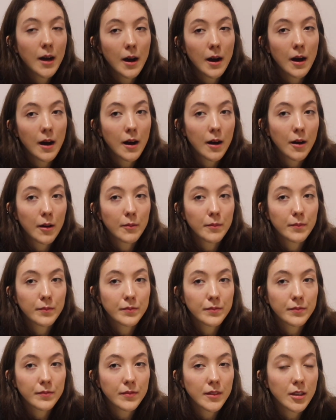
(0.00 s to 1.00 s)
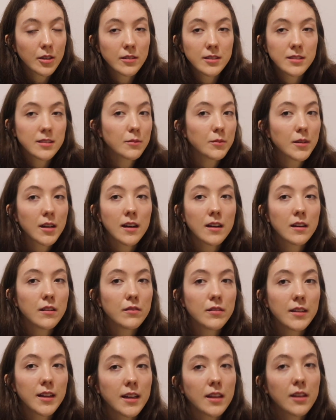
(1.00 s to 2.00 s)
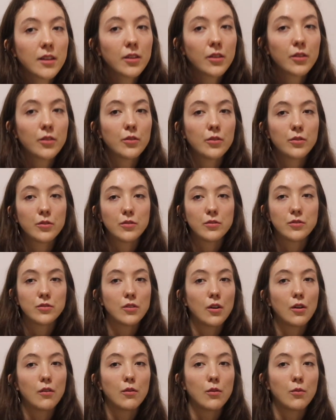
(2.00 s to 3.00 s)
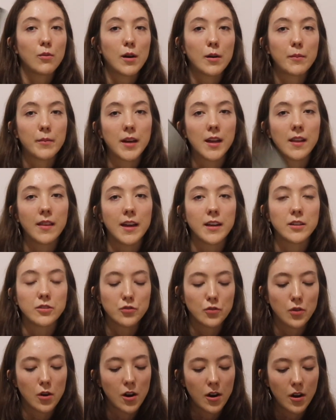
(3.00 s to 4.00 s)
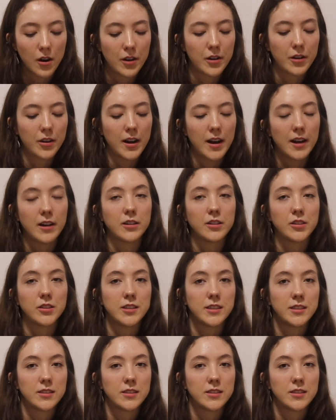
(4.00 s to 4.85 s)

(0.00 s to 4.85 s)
um, there was some kind of like huge, overwhelming like draw on your energy.